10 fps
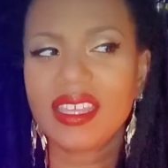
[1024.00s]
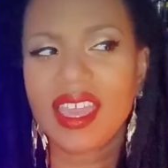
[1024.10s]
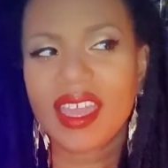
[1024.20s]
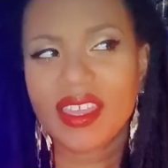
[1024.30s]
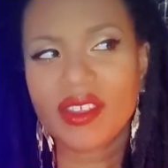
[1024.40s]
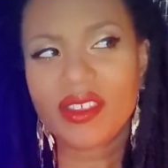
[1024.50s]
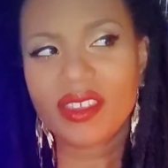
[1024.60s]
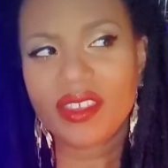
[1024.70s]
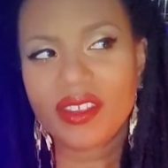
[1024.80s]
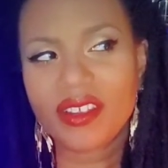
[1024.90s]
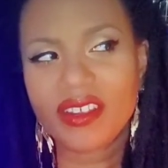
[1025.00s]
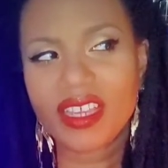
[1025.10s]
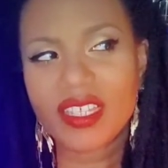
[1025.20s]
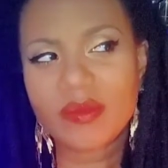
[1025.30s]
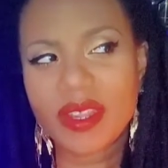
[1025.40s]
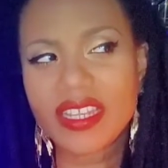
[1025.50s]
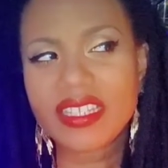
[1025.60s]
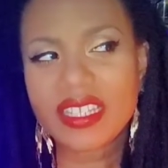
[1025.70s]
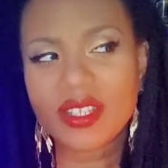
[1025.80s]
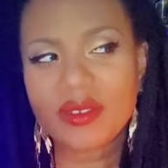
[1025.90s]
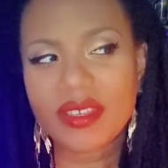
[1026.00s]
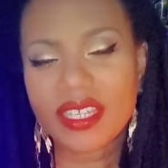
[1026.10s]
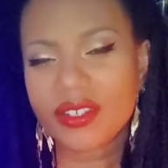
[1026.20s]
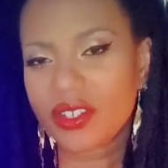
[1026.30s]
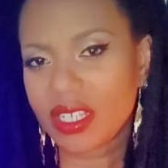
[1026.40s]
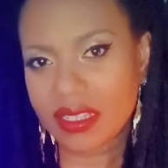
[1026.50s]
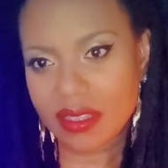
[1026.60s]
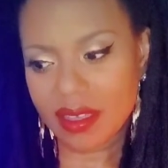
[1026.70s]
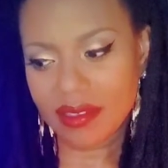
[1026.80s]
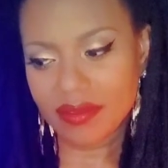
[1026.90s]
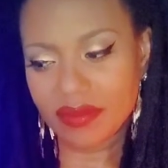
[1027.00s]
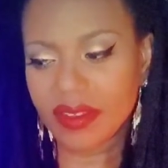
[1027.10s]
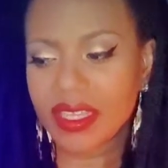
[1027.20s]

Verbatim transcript: yeah, you're you're experiencing new energy and love.